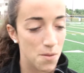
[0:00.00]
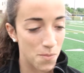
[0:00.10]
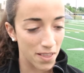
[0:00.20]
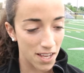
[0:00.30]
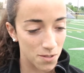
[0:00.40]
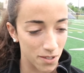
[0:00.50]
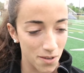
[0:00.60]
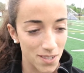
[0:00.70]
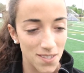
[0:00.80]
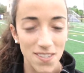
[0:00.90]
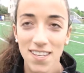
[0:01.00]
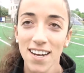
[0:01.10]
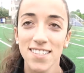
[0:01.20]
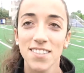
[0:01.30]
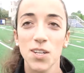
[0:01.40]
my legs would go out to the
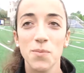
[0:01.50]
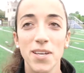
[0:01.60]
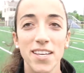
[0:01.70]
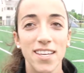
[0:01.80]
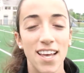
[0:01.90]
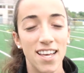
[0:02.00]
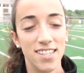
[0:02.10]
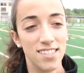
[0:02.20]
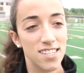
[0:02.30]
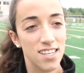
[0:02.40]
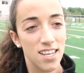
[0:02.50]
sides a little bit, and